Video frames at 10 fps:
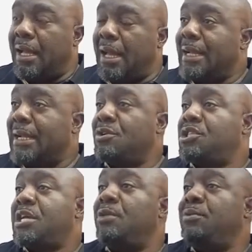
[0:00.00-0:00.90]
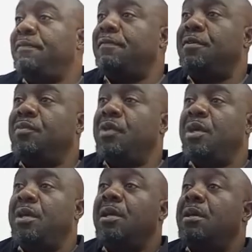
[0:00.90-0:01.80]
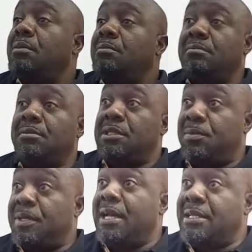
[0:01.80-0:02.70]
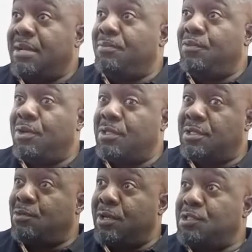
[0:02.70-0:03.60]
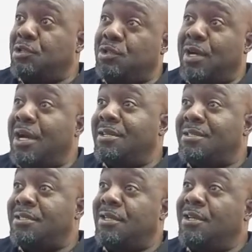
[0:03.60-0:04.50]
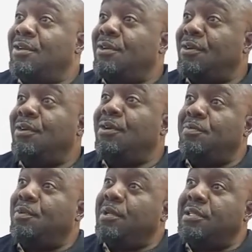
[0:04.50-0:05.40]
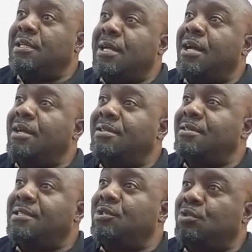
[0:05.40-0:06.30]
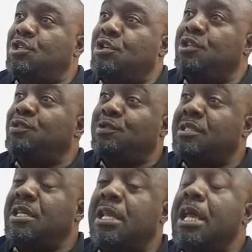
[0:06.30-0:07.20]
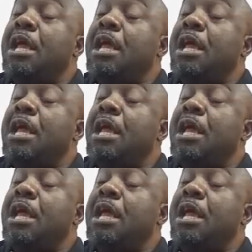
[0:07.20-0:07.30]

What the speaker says: I cannot shy away from. A typical example was the question you asked on the political situation in Ogun State.